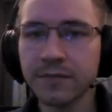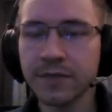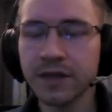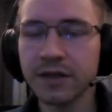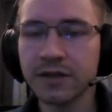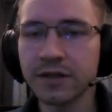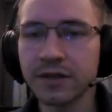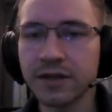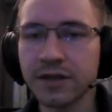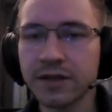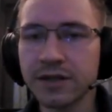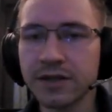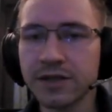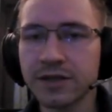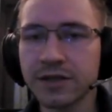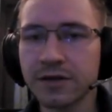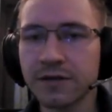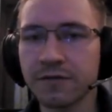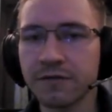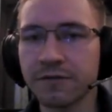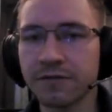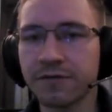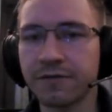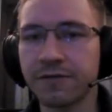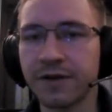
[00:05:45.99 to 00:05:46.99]
This
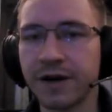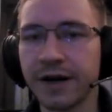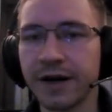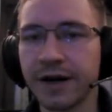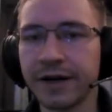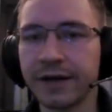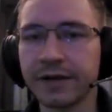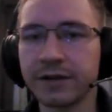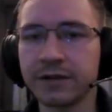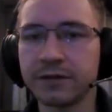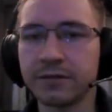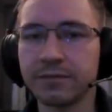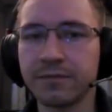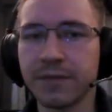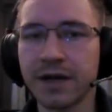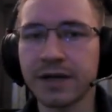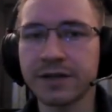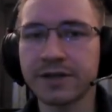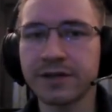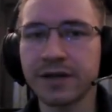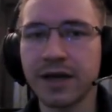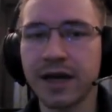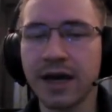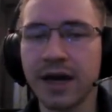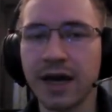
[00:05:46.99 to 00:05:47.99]
file
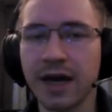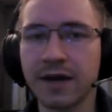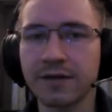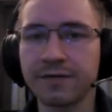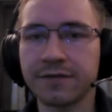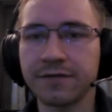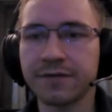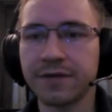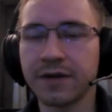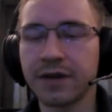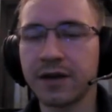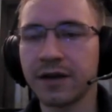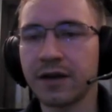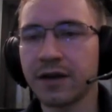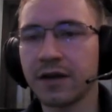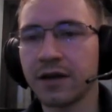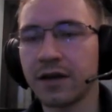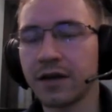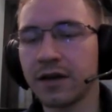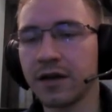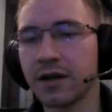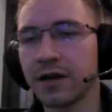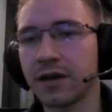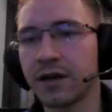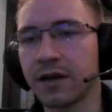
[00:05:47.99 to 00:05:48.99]
must have
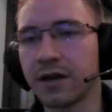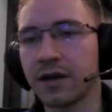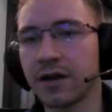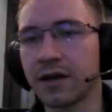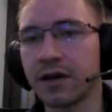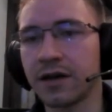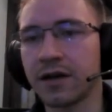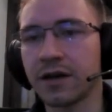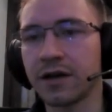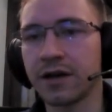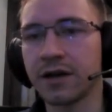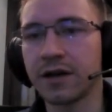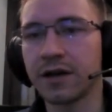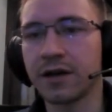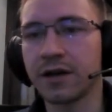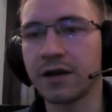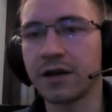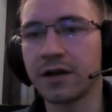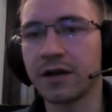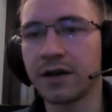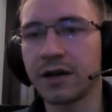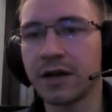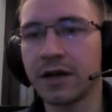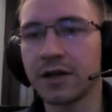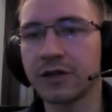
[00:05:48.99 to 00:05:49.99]

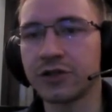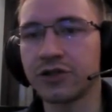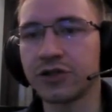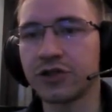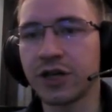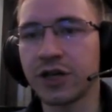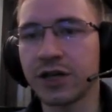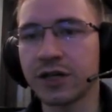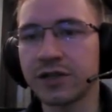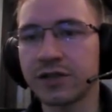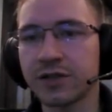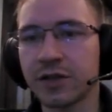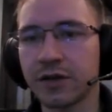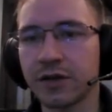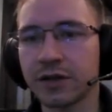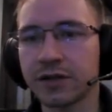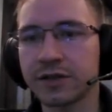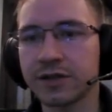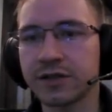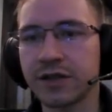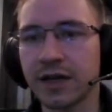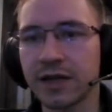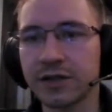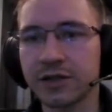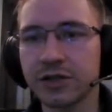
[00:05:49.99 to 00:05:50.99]
a JSON
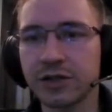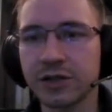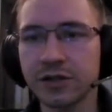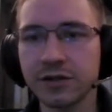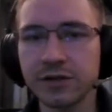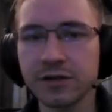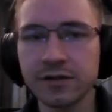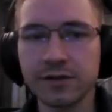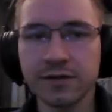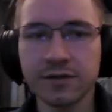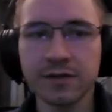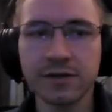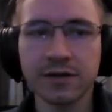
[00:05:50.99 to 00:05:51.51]
extension.